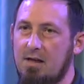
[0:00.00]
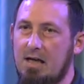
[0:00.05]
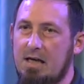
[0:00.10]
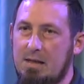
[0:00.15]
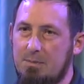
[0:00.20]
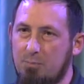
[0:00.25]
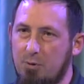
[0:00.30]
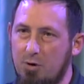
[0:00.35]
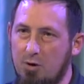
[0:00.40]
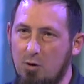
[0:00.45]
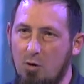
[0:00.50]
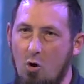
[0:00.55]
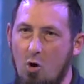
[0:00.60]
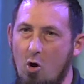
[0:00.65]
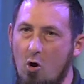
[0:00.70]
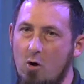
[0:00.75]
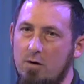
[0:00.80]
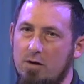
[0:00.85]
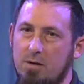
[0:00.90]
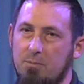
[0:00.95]
and he put it
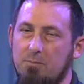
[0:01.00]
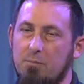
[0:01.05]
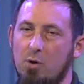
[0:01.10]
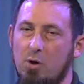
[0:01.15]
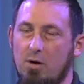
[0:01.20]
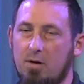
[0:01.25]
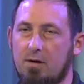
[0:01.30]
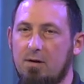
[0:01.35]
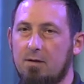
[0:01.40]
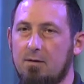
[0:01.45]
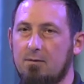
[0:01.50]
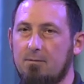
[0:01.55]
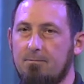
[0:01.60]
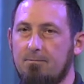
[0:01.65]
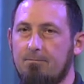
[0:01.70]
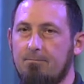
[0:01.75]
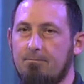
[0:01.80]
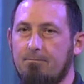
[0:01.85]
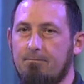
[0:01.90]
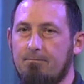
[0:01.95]
all in a book
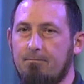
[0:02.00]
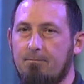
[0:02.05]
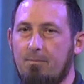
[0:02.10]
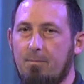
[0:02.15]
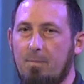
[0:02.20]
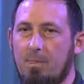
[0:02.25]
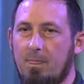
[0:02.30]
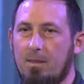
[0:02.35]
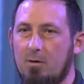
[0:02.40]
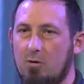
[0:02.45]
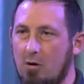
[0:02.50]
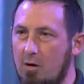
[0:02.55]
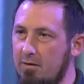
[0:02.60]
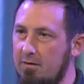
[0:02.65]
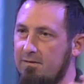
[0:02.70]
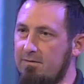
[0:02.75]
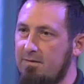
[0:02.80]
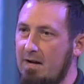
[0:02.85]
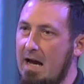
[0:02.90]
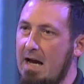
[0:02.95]
called
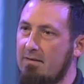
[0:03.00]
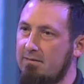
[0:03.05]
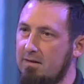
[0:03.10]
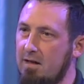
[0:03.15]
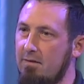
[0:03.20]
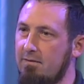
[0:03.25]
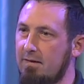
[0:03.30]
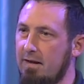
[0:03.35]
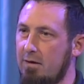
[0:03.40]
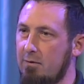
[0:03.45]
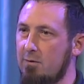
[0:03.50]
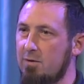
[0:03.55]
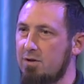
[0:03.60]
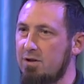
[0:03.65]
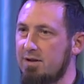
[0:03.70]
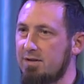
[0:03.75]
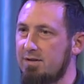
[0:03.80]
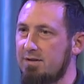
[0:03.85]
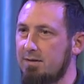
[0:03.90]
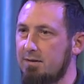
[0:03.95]
The Five Love
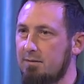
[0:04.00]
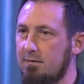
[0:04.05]
Languages.